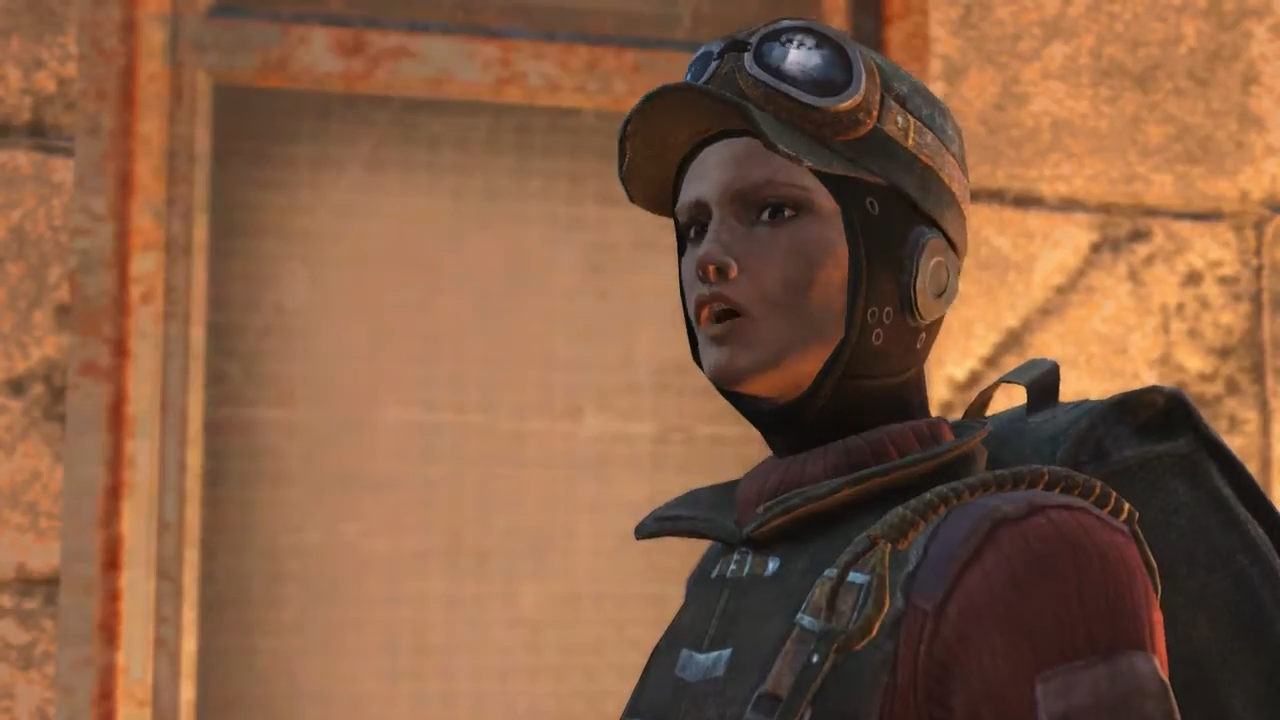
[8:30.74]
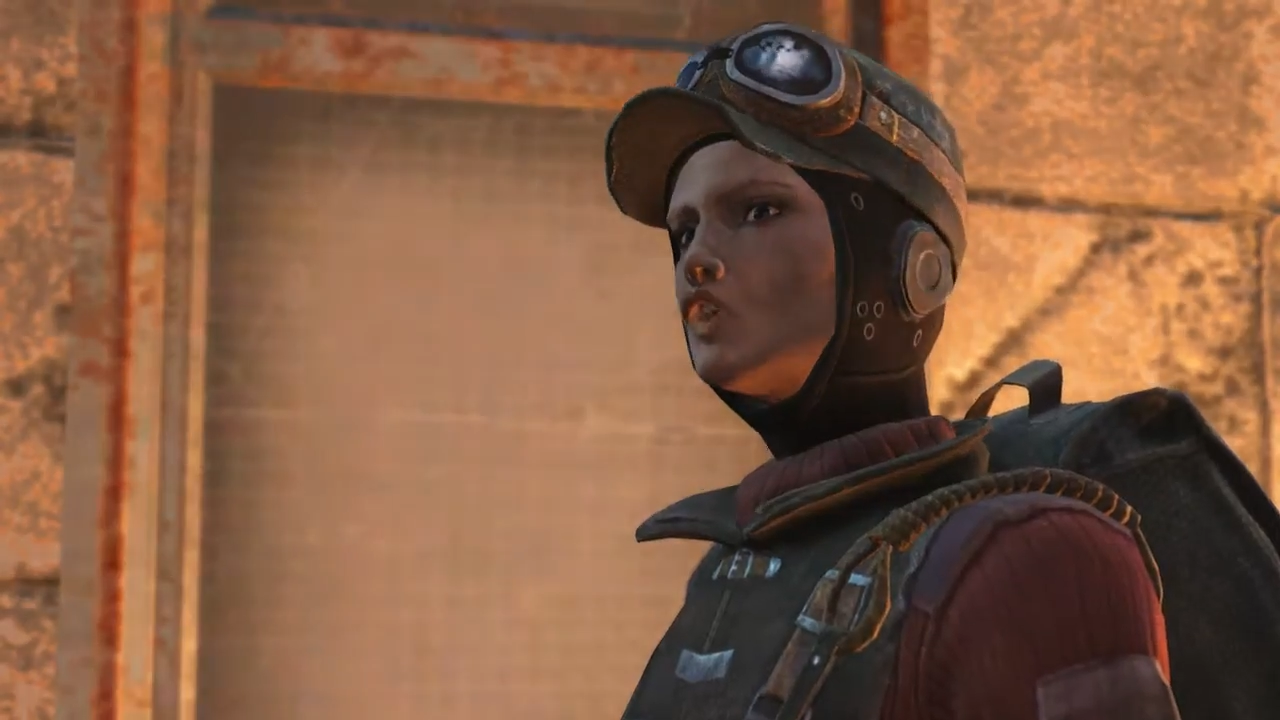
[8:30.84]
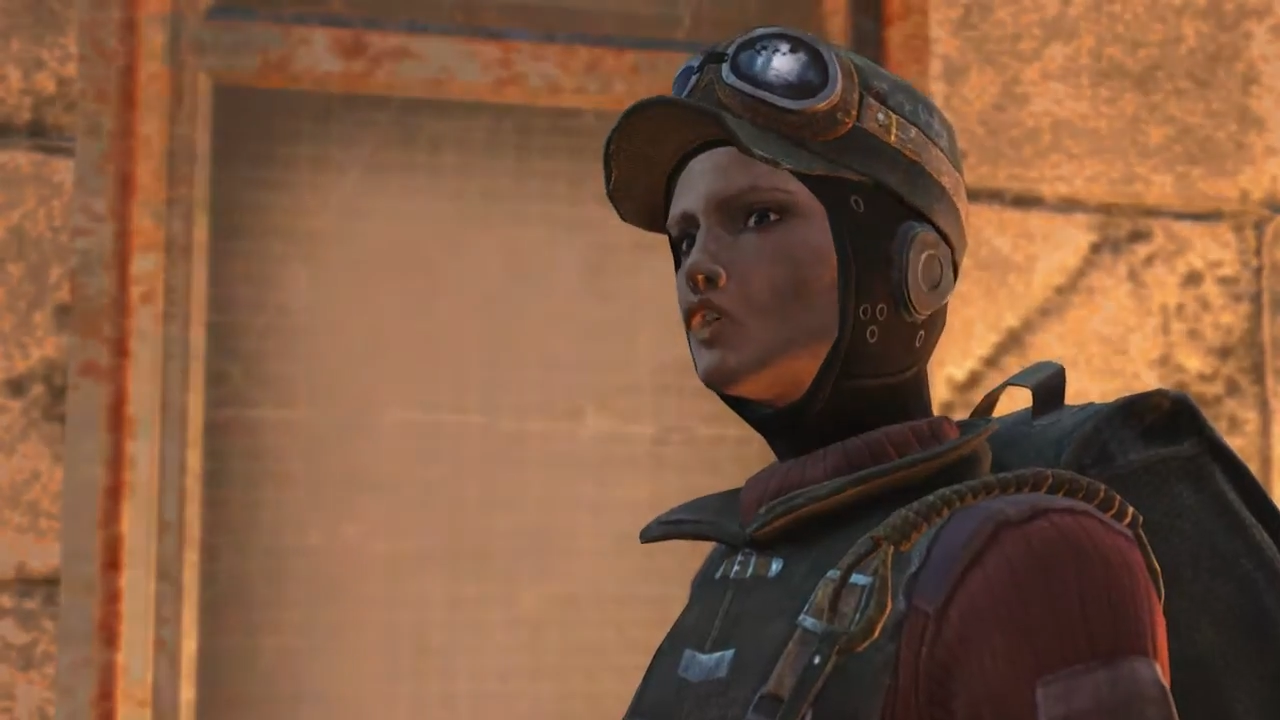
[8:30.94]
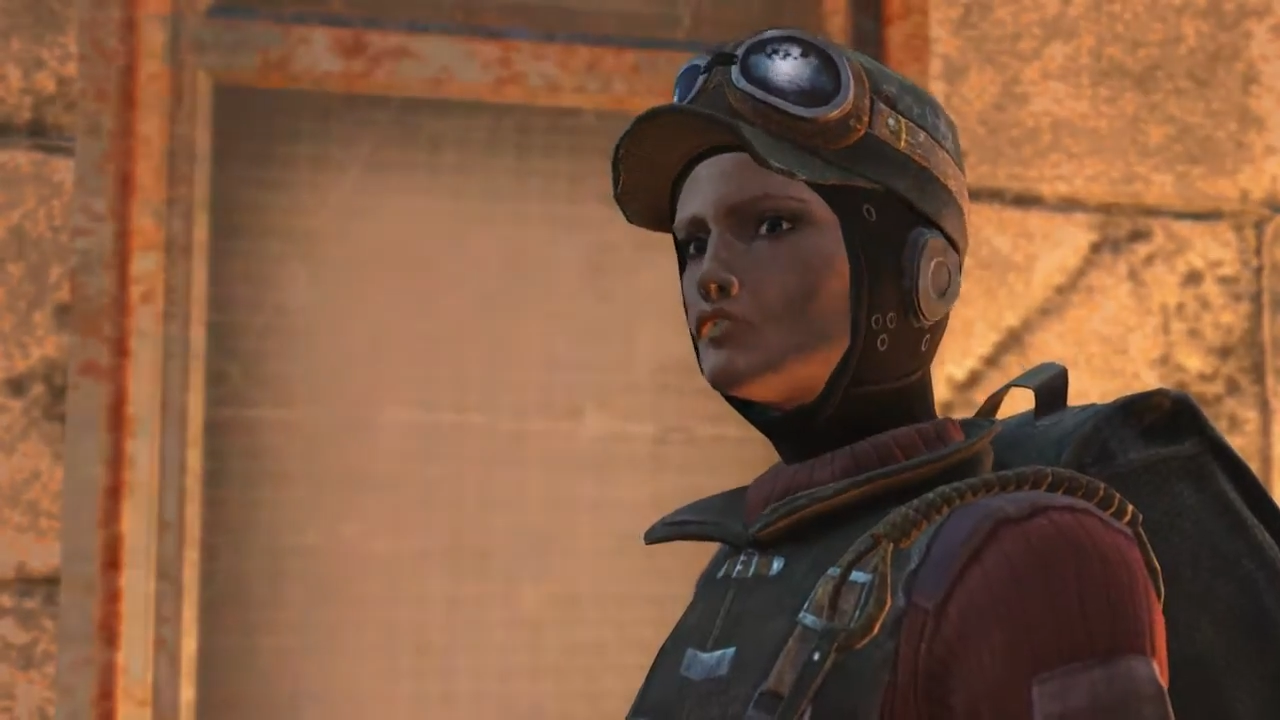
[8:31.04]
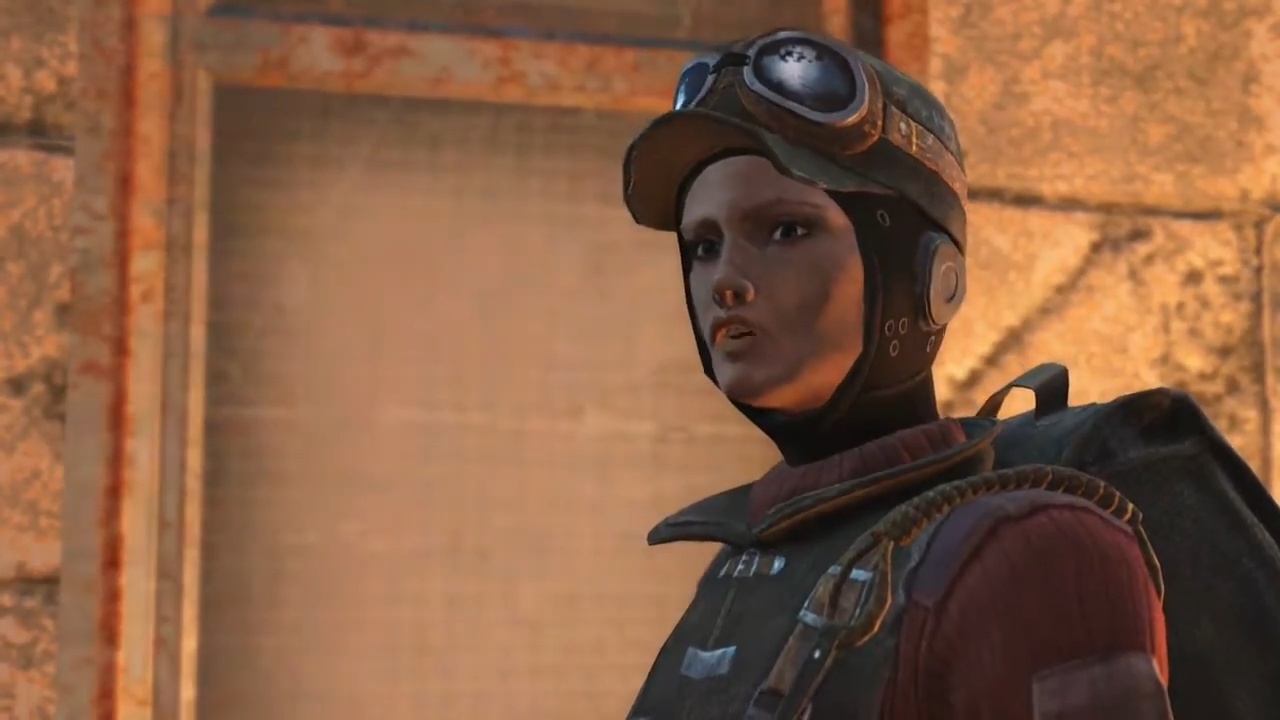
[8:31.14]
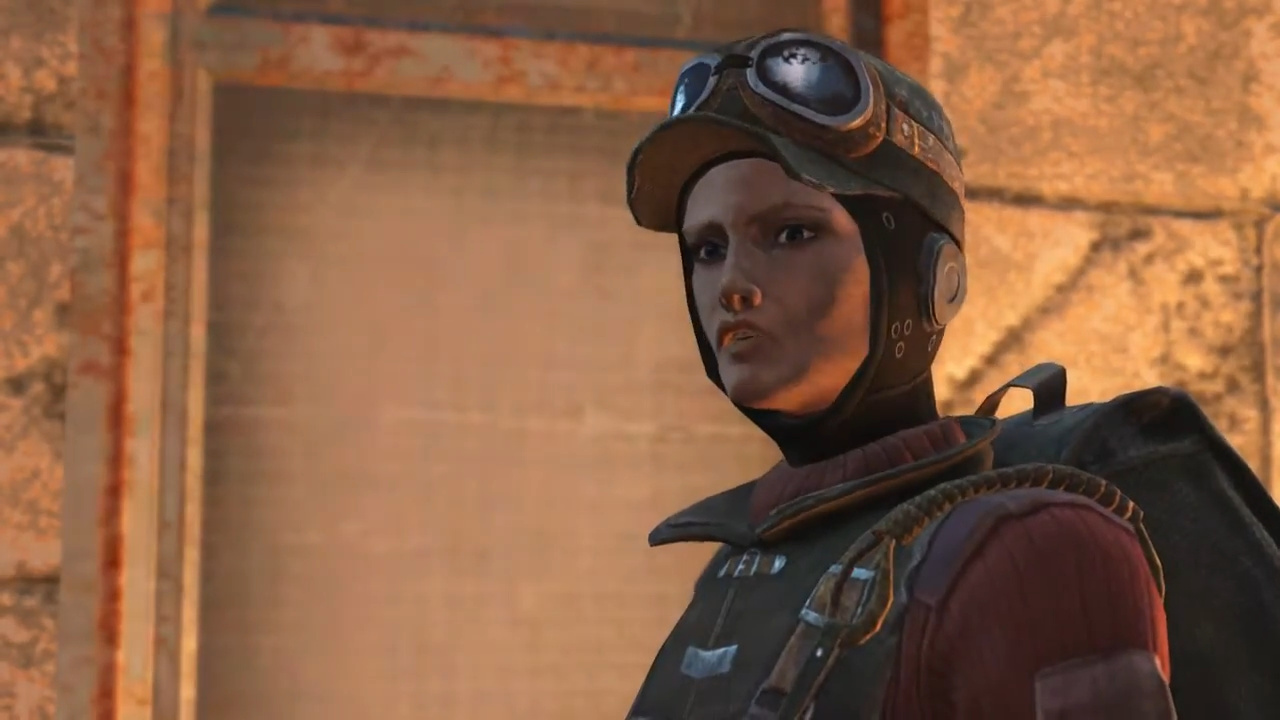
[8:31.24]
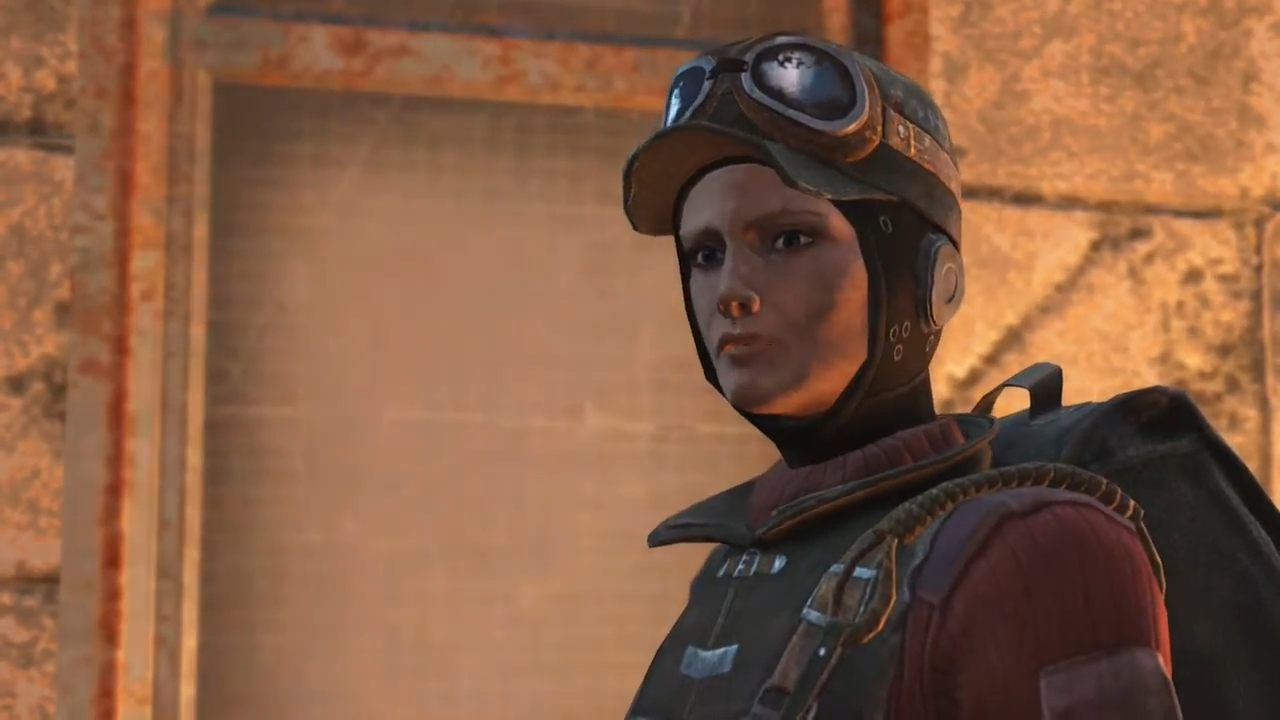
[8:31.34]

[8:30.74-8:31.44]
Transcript: on the roof of the